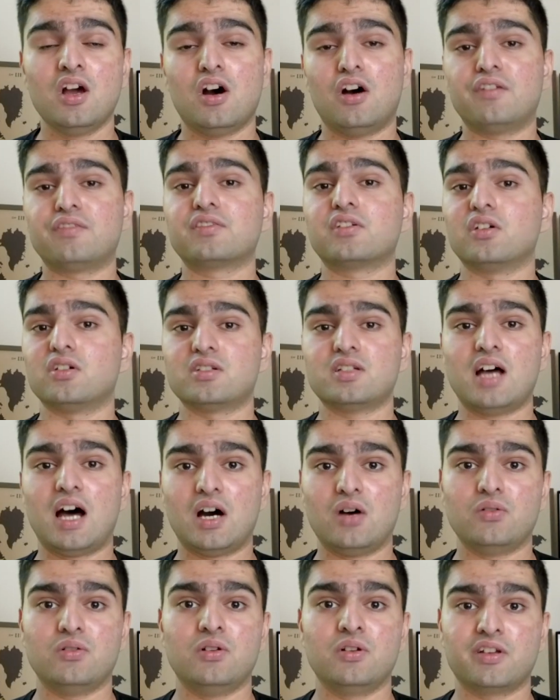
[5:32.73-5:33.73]
of course,
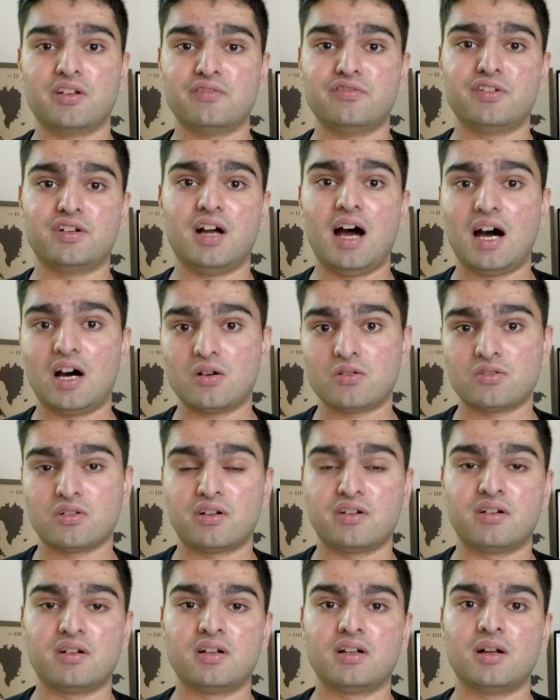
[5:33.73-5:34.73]
looking for a house or
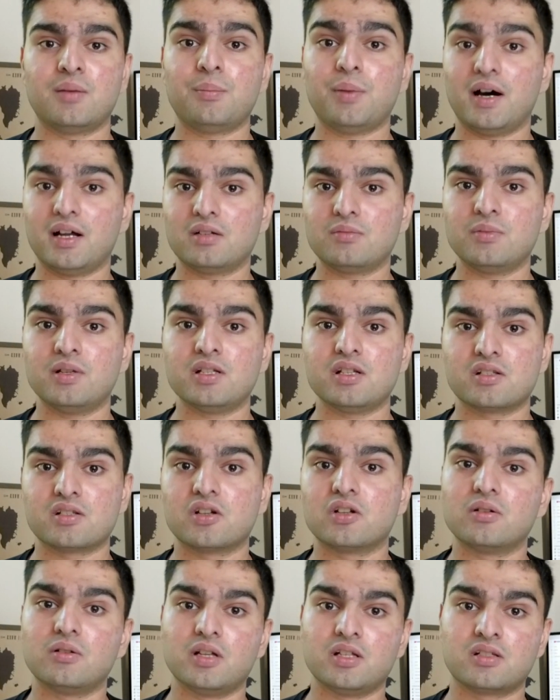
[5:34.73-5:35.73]
an apartment is
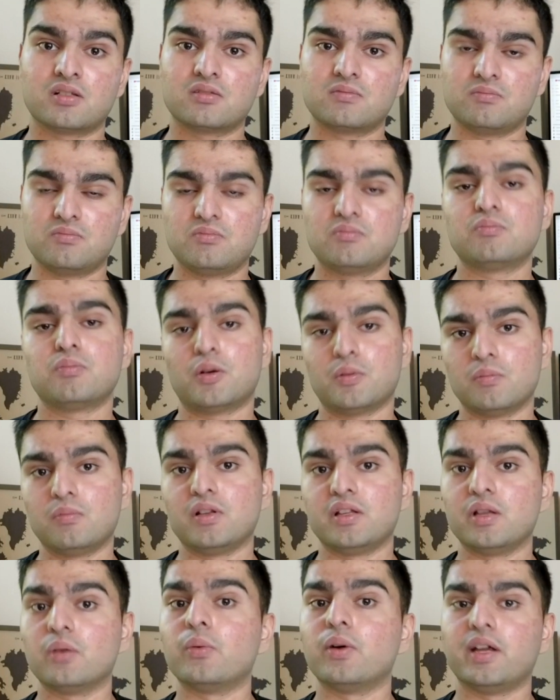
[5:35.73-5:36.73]
probably
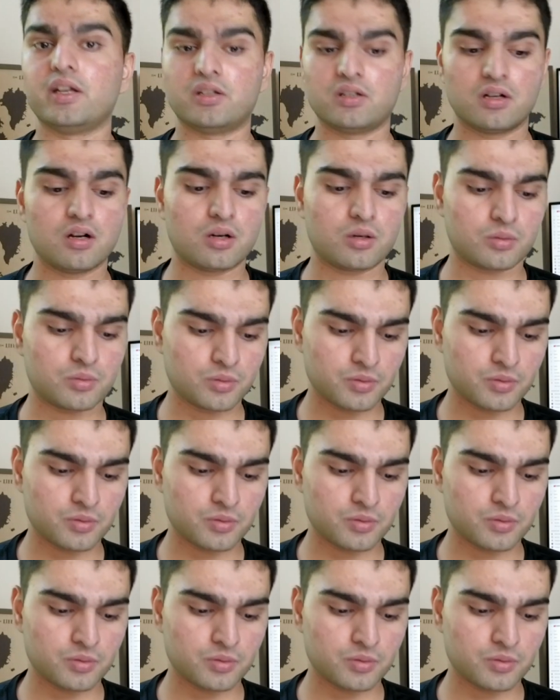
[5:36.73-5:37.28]
the way to go.